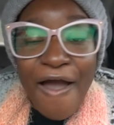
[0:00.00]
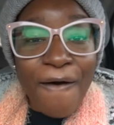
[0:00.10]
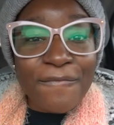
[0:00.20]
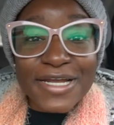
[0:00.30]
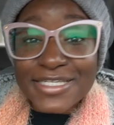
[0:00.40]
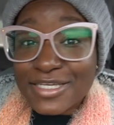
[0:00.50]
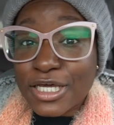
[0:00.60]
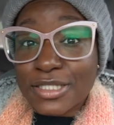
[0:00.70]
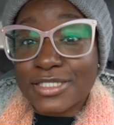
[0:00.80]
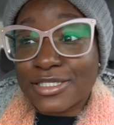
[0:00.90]
when I tell
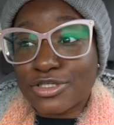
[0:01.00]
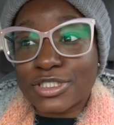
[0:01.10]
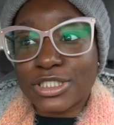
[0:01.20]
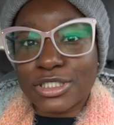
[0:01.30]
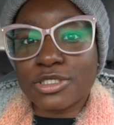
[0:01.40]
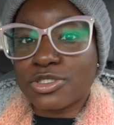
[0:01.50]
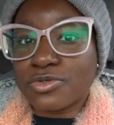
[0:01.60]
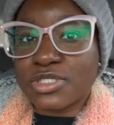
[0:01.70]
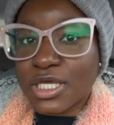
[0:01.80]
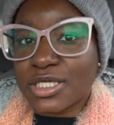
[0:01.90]
y'all this literally took
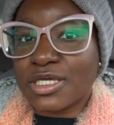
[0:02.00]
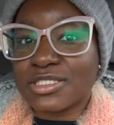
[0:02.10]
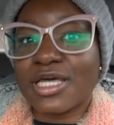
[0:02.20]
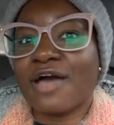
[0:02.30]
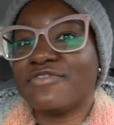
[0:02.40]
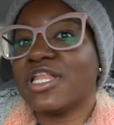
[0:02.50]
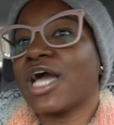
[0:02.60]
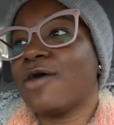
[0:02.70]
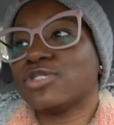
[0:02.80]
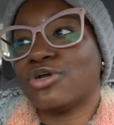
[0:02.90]
two seconds, like I feel like
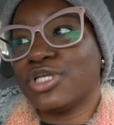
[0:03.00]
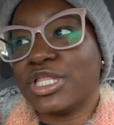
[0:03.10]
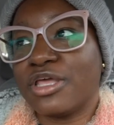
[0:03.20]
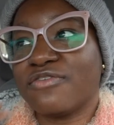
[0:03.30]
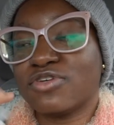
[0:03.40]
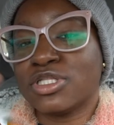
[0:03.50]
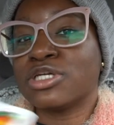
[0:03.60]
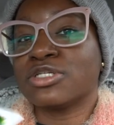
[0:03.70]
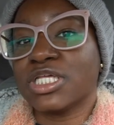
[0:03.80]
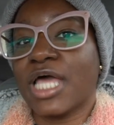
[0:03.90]
I was only in there for
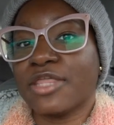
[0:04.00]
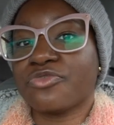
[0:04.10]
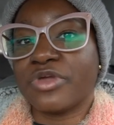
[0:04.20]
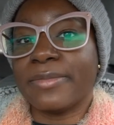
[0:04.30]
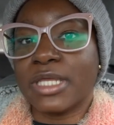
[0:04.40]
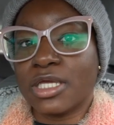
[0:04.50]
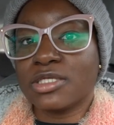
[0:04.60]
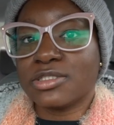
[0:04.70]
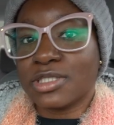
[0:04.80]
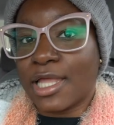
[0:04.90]
literally like three
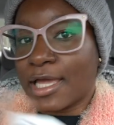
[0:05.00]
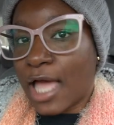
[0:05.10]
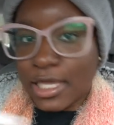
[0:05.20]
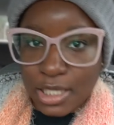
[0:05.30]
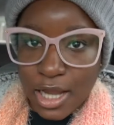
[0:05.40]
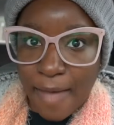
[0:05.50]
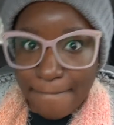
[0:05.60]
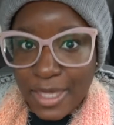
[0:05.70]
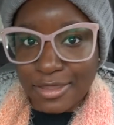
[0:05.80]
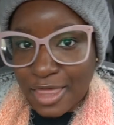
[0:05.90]
minutes. Like I cannot
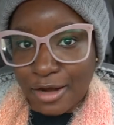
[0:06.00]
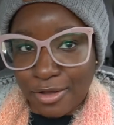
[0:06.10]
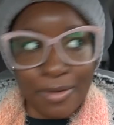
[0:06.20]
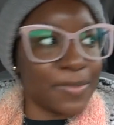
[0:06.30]
make that up.